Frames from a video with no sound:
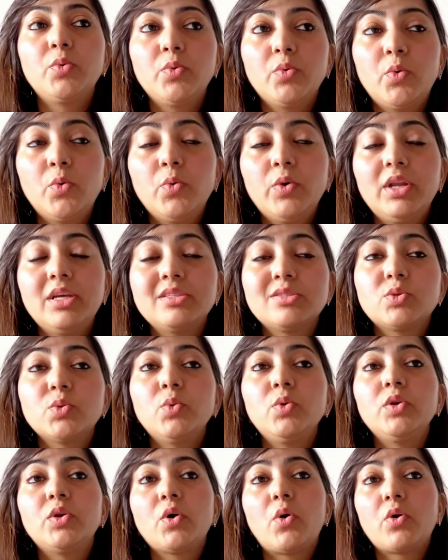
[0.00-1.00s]
whole and
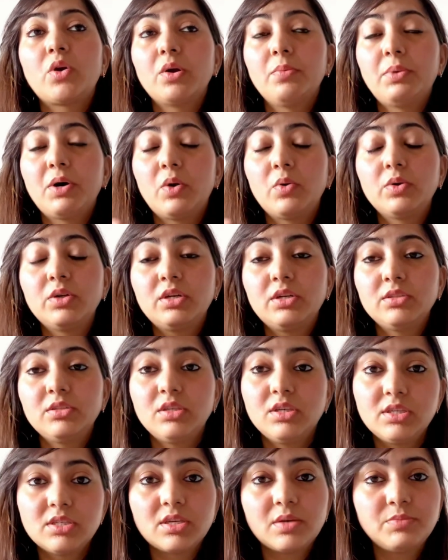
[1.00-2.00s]
soul talk about
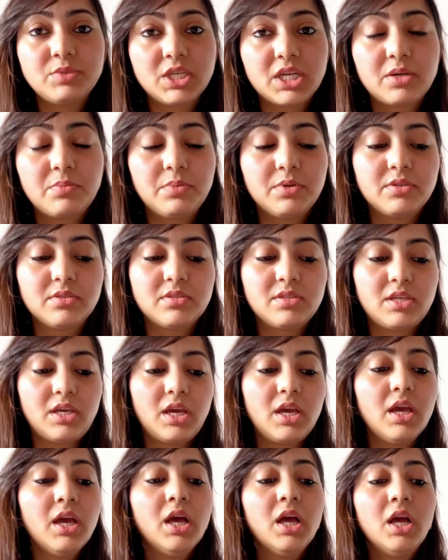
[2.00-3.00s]
the subject per
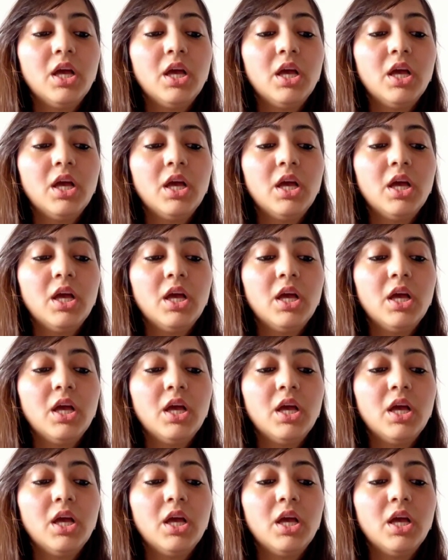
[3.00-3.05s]
se